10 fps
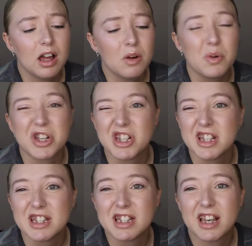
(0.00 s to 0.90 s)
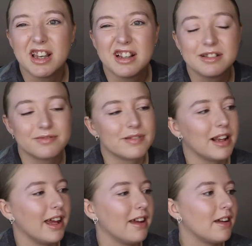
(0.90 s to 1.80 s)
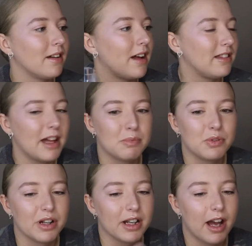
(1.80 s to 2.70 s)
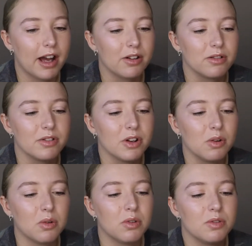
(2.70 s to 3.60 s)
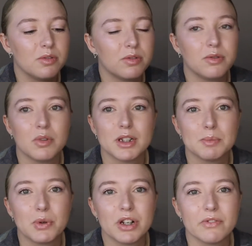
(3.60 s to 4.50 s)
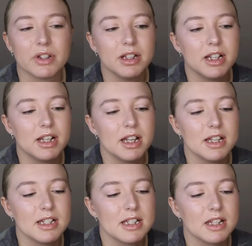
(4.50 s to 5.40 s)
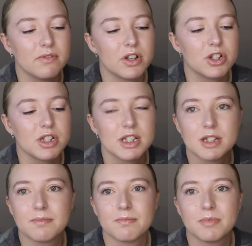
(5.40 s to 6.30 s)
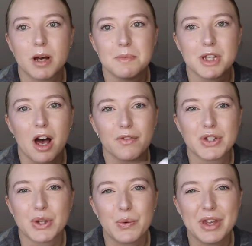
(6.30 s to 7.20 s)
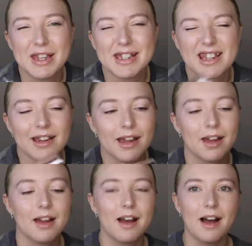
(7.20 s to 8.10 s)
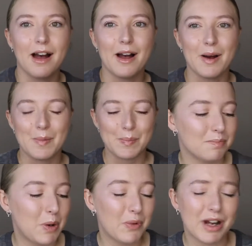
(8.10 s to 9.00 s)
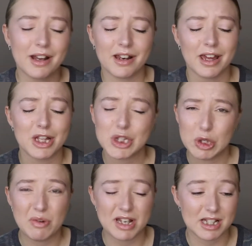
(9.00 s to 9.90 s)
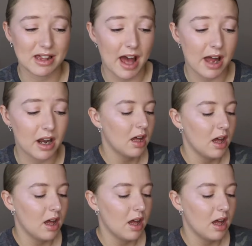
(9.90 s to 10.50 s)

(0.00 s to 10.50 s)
which is like, at that point I don't know what the point lid is if it just comes off so easily. But we're not gonna get too into that.